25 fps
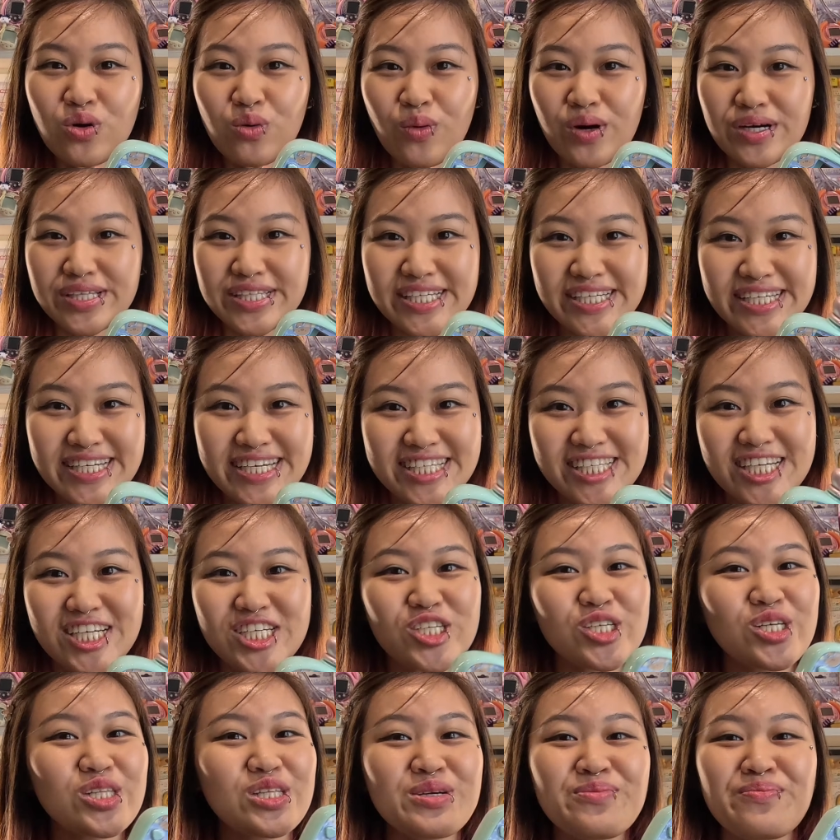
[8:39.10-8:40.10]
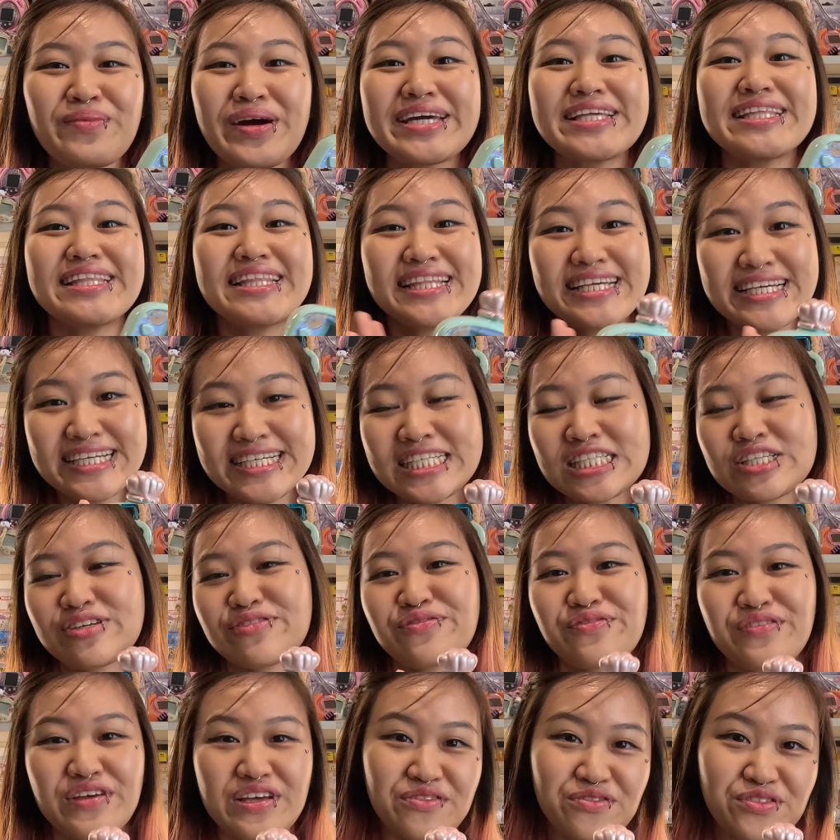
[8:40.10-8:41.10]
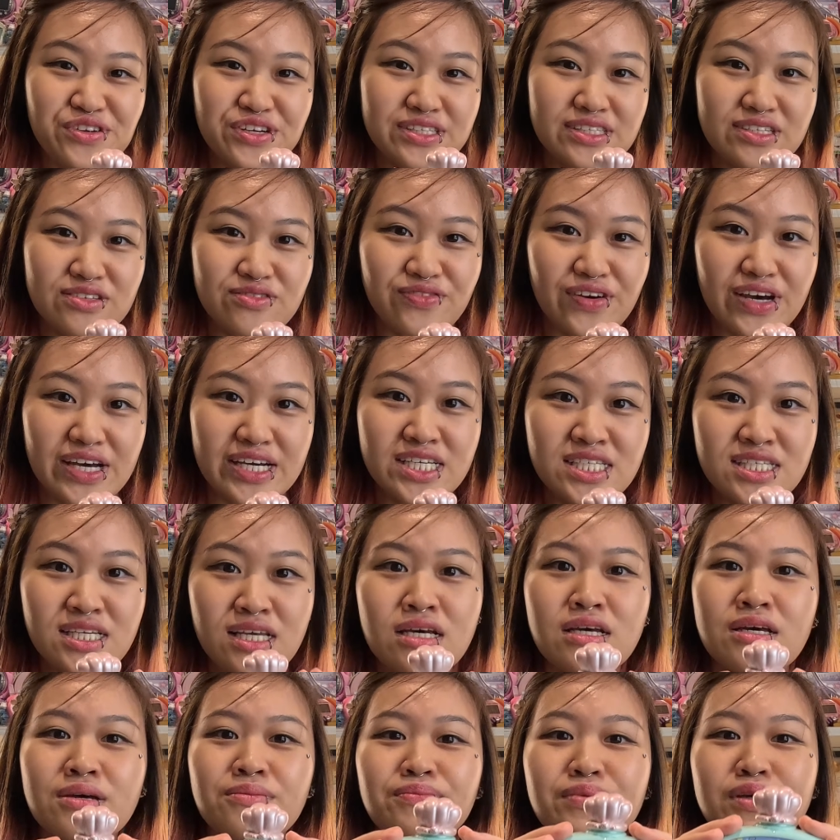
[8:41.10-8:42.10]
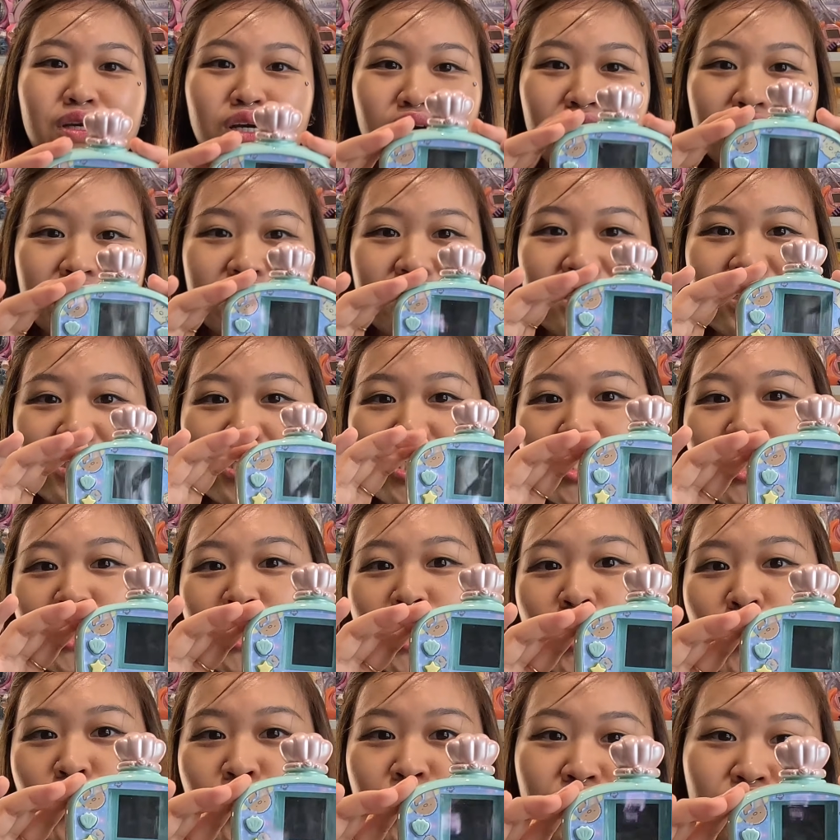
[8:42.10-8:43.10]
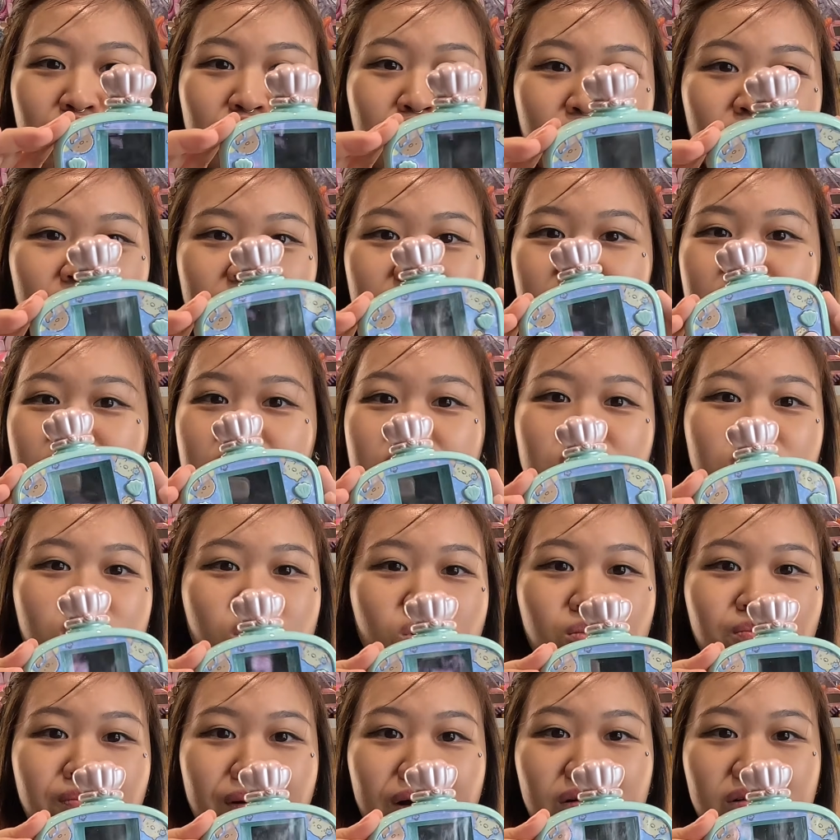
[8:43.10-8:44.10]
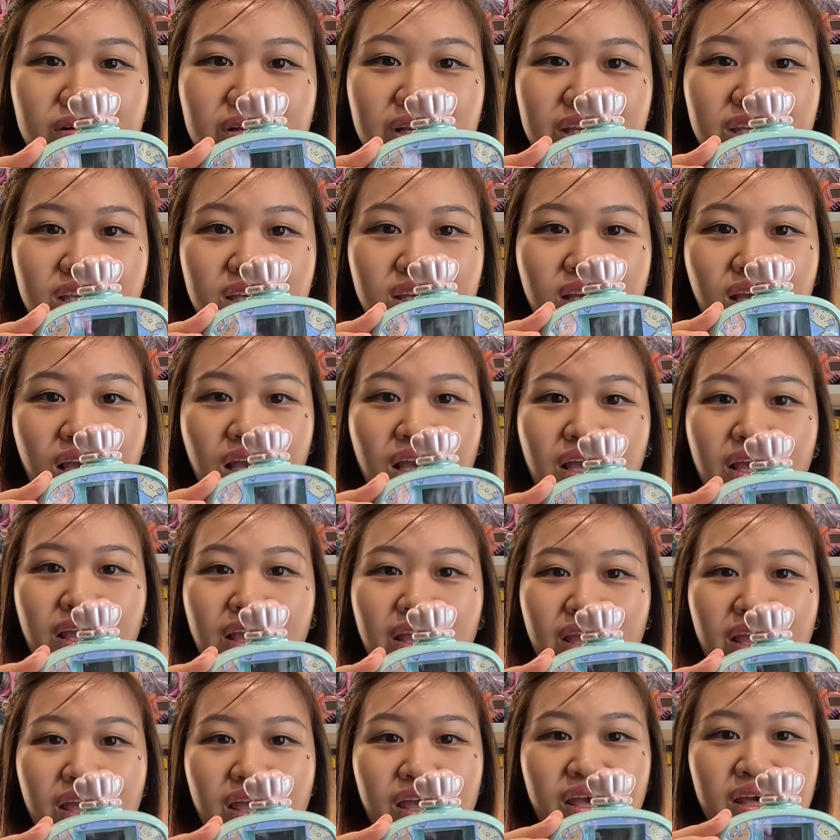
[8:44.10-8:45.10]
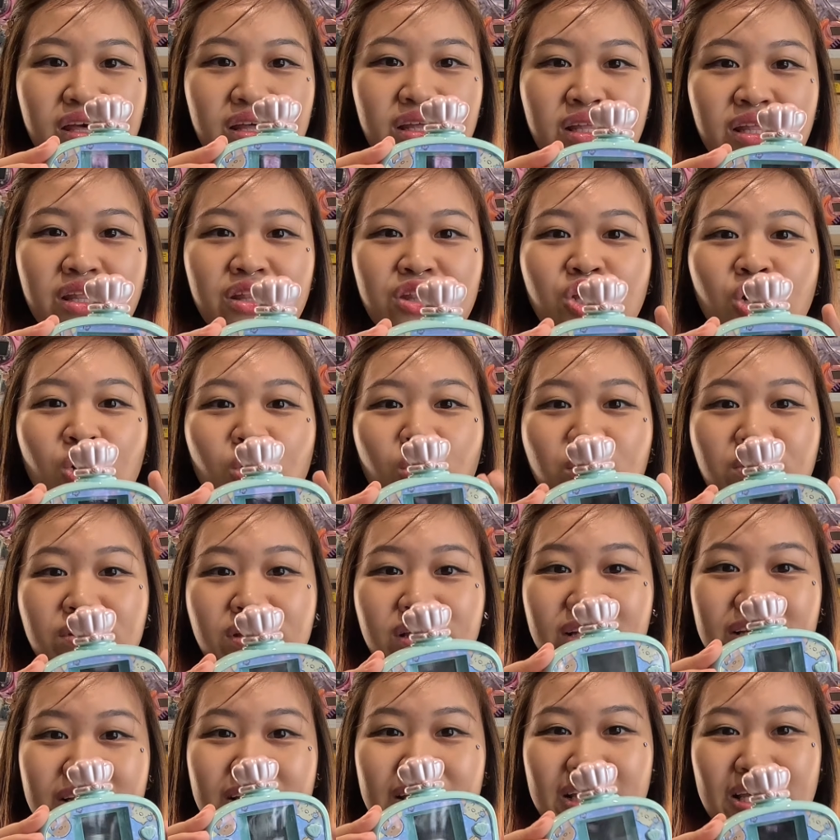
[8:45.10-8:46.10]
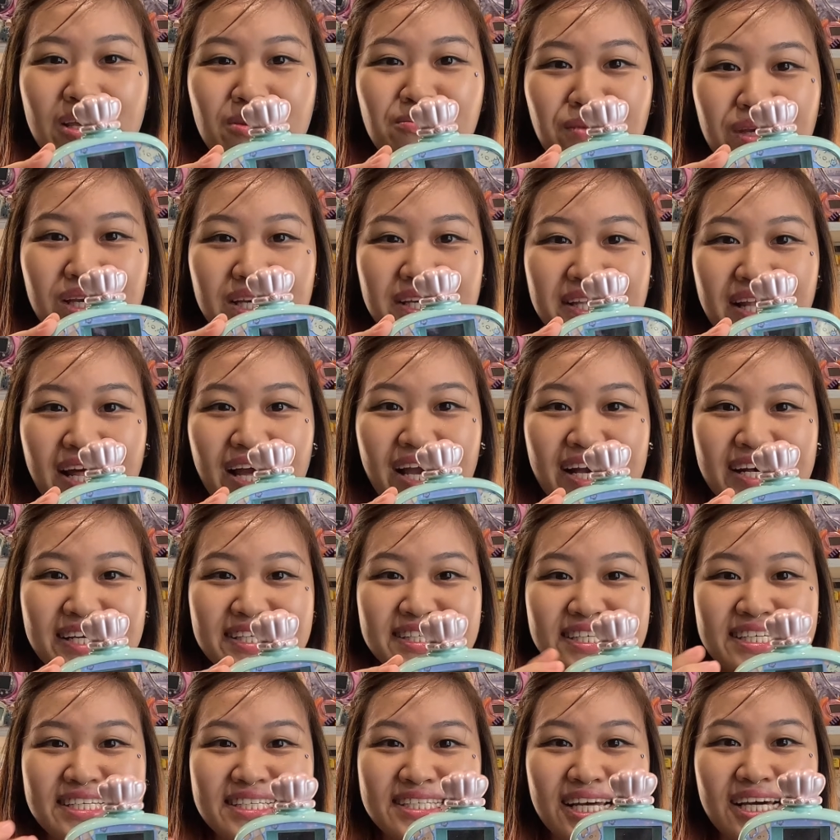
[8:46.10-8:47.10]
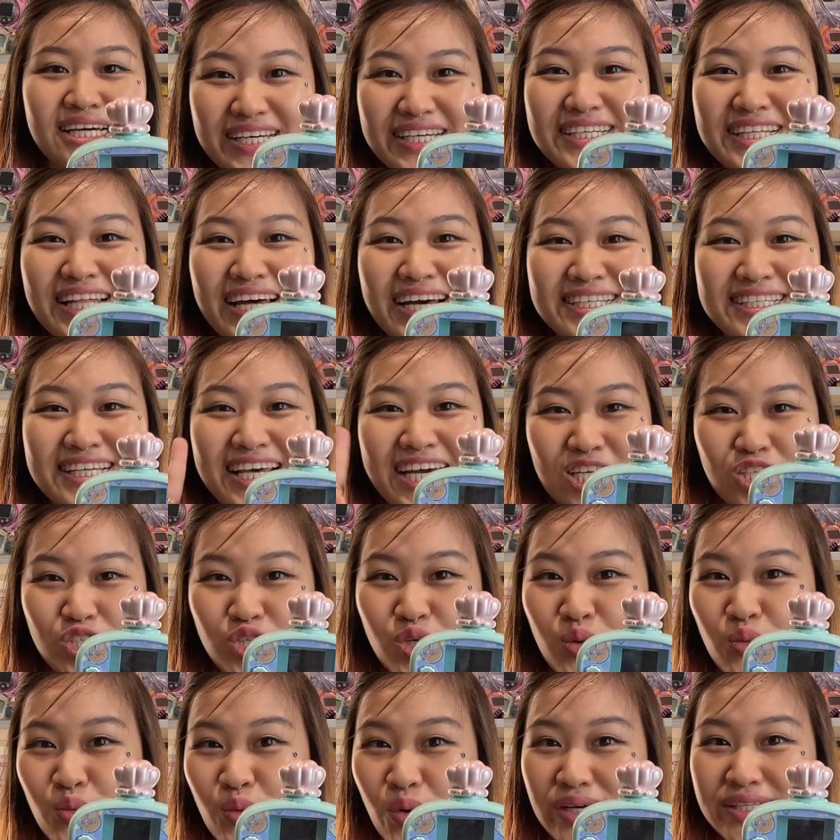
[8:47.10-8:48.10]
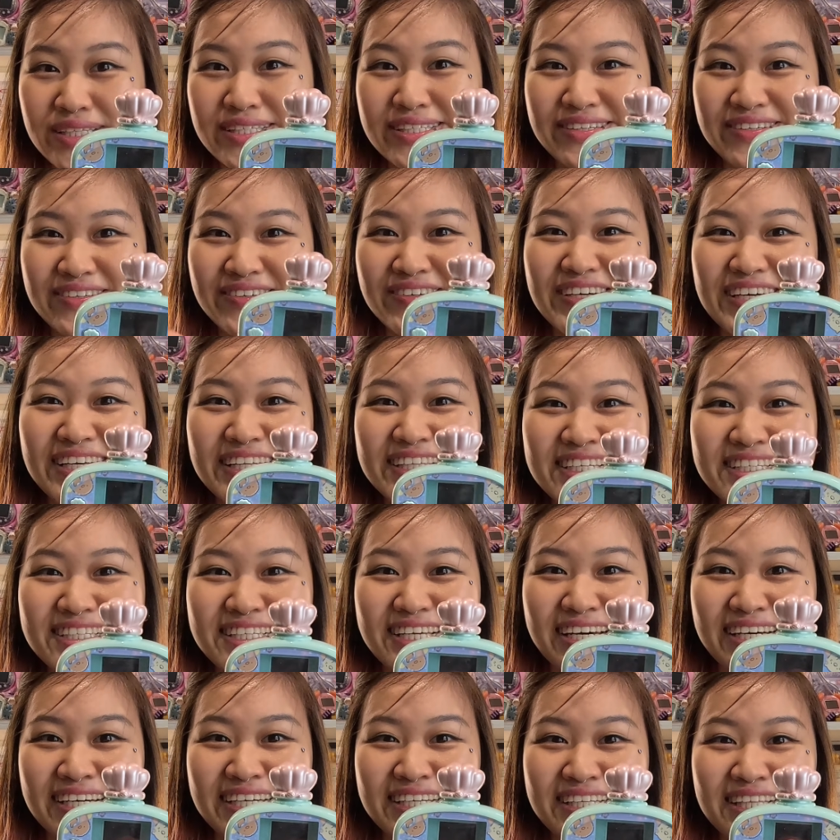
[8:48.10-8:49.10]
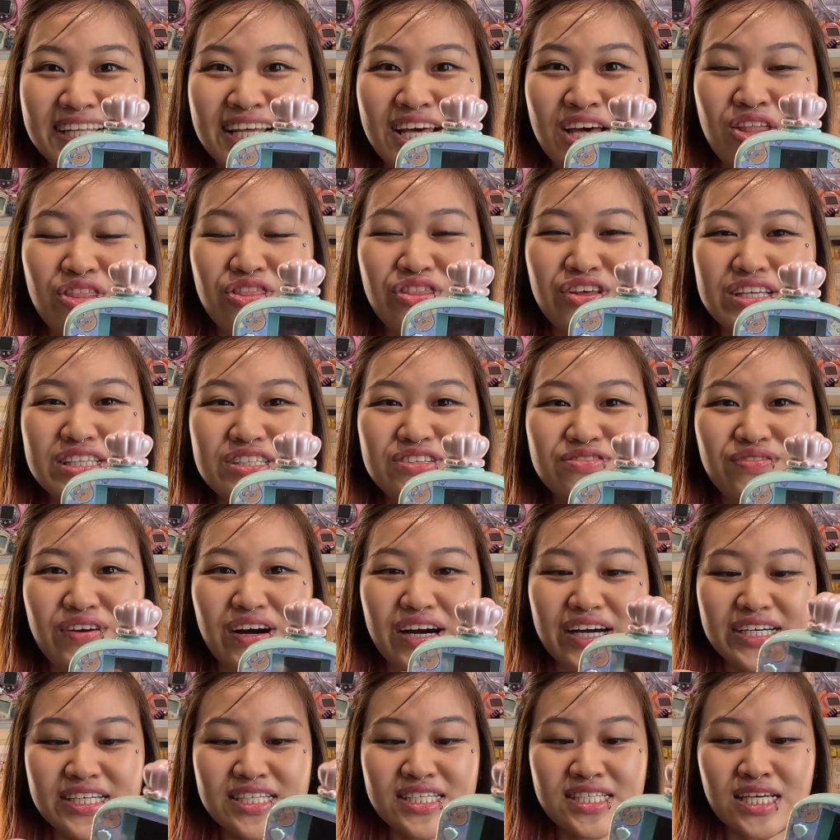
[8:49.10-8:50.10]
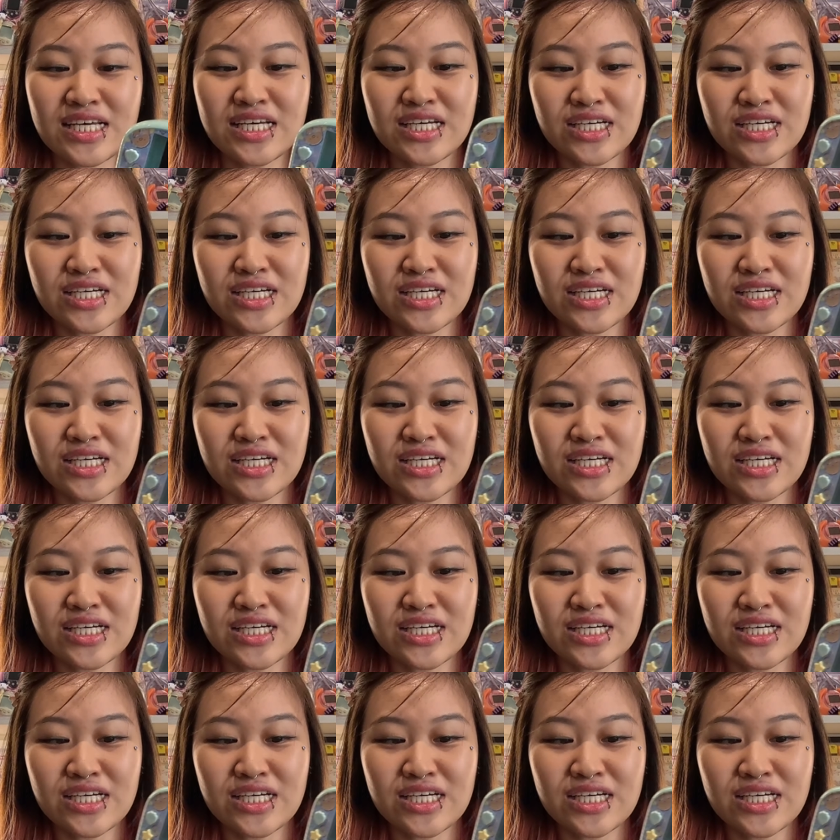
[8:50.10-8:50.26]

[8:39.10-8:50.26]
Water is actually my least favorite device because it's so huge, it's so bulky, and the only gimmick it has is that it has actual water inside the device.